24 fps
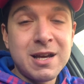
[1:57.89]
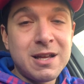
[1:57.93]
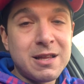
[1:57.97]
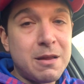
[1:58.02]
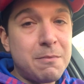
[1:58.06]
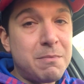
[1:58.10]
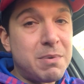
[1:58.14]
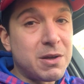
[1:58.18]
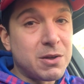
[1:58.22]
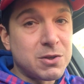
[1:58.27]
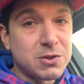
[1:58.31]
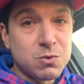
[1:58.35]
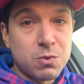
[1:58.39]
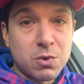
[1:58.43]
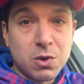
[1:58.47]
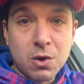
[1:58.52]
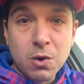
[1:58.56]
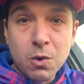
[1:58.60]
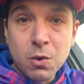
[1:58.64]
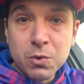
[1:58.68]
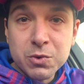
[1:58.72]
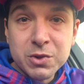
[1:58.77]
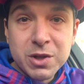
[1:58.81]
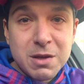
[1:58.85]
The Bills will
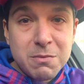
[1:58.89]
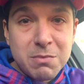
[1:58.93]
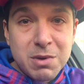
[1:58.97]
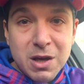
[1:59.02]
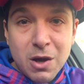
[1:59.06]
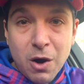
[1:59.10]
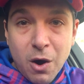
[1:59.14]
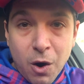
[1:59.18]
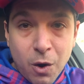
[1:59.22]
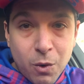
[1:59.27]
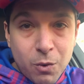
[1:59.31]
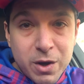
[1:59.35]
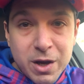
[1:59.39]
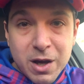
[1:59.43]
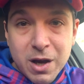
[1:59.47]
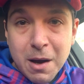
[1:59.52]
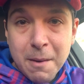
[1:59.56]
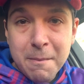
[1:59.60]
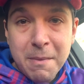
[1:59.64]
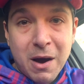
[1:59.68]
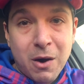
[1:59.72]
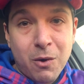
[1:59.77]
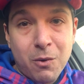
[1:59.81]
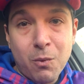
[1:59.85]
only be owing
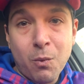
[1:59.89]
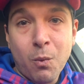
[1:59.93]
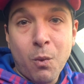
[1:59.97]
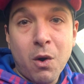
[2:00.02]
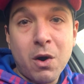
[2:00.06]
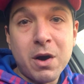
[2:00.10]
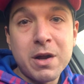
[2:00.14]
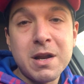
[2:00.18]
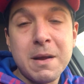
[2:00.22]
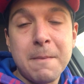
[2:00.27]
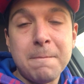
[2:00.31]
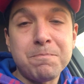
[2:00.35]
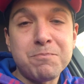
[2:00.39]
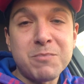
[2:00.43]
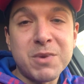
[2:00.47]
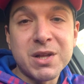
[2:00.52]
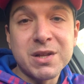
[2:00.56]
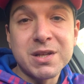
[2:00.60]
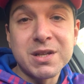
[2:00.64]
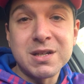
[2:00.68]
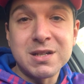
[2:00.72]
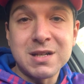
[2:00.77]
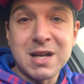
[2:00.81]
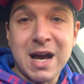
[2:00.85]
about $1
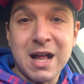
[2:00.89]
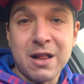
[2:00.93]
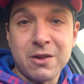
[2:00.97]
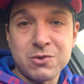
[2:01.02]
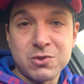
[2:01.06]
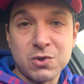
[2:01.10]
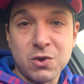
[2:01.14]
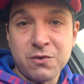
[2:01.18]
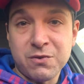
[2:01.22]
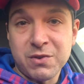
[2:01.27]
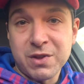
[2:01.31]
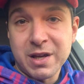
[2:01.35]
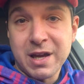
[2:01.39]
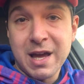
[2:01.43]
million over the